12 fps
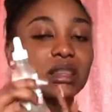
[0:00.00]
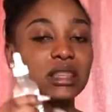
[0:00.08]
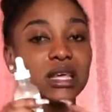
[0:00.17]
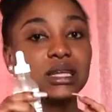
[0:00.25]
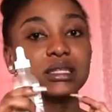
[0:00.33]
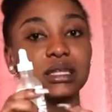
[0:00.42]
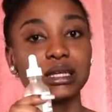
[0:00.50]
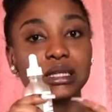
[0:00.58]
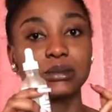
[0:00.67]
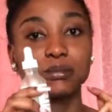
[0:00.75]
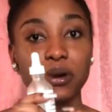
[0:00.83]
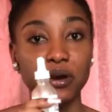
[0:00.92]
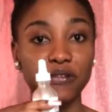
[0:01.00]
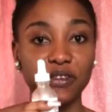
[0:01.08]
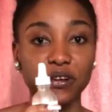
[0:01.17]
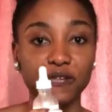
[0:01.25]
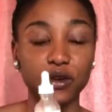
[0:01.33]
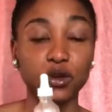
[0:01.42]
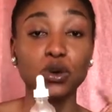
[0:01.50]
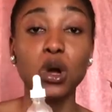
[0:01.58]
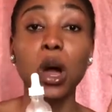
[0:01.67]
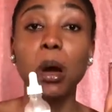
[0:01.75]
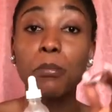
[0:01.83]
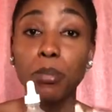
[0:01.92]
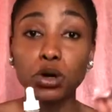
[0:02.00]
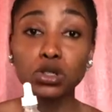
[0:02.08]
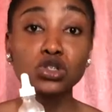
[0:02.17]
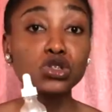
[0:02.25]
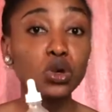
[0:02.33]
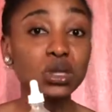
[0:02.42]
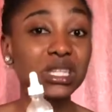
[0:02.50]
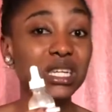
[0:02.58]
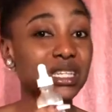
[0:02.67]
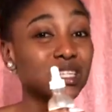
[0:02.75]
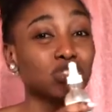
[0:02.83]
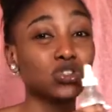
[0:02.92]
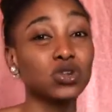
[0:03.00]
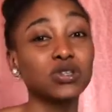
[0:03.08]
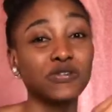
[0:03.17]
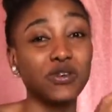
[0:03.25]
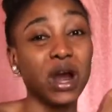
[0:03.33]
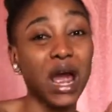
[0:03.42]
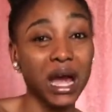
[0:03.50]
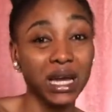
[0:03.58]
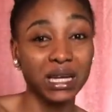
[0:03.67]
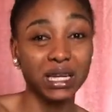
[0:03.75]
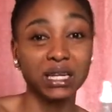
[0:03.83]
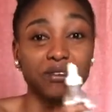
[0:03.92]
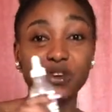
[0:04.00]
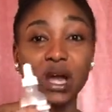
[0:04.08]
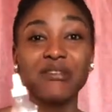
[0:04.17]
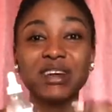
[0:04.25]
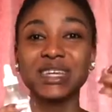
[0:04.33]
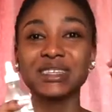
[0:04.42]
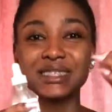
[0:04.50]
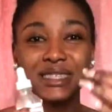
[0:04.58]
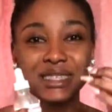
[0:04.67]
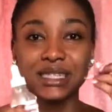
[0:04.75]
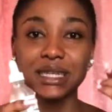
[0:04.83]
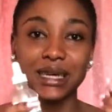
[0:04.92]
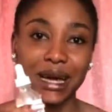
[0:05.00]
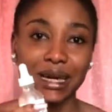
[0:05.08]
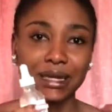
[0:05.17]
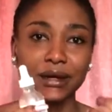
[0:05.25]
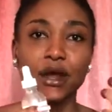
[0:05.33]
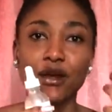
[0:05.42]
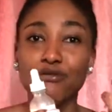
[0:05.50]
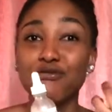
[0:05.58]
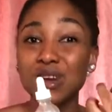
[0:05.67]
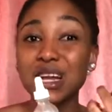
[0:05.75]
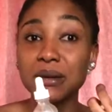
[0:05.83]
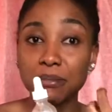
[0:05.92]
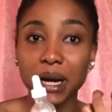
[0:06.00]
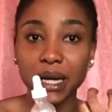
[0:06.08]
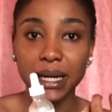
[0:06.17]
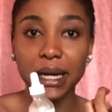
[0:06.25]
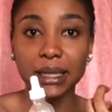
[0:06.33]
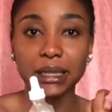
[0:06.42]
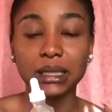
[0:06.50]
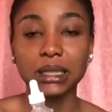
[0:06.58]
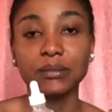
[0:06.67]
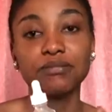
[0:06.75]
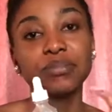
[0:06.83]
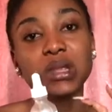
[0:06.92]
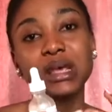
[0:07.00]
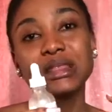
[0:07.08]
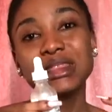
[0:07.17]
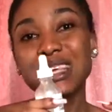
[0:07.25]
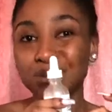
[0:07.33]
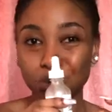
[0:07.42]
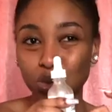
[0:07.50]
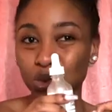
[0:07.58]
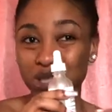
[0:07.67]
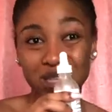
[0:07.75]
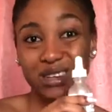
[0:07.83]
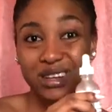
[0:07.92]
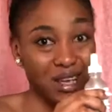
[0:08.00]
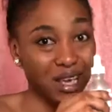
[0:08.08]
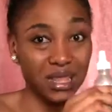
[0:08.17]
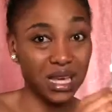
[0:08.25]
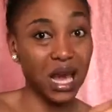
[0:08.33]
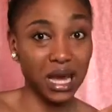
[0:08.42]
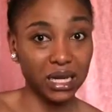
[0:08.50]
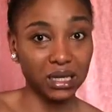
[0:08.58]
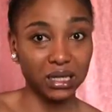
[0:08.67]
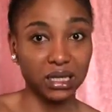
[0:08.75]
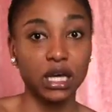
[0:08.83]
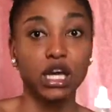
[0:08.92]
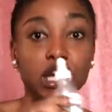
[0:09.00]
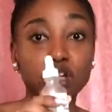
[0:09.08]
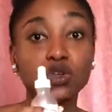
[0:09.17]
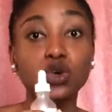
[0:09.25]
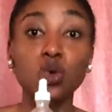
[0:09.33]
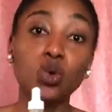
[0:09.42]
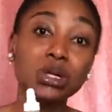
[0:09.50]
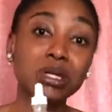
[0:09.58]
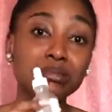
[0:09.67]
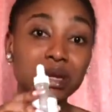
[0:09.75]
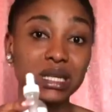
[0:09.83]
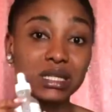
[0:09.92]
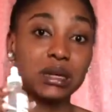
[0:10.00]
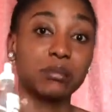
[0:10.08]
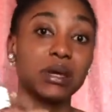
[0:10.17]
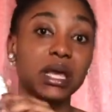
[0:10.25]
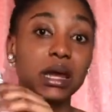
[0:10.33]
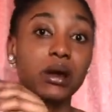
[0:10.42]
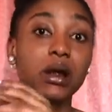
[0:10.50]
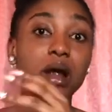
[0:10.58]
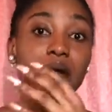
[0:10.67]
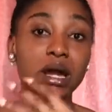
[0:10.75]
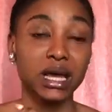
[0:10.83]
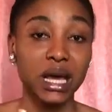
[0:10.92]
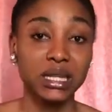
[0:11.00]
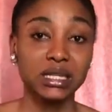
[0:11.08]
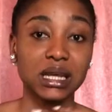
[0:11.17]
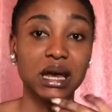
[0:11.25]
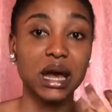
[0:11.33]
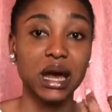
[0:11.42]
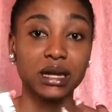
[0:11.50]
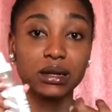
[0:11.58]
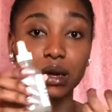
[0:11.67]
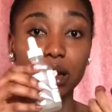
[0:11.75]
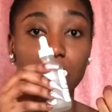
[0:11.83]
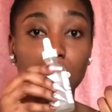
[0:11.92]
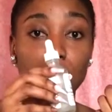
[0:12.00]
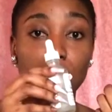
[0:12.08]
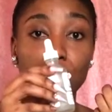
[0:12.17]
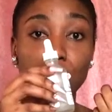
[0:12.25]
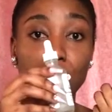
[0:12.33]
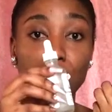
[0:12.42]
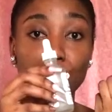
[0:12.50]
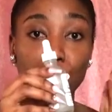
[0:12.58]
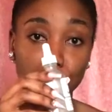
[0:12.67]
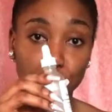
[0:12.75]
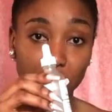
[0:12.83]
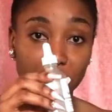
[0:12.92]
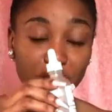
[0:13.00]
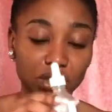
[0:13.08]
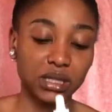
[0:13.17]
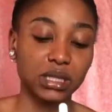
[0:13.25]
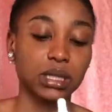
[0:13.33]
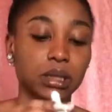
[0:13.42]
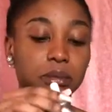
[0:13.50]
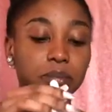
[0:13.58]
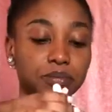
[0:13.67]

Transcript: this is perfect for you. But note, it is not for acne. If you have like cystic acne, really bad acne, this will not clear the acne. It will only make it appear nicer and moisturize your skin.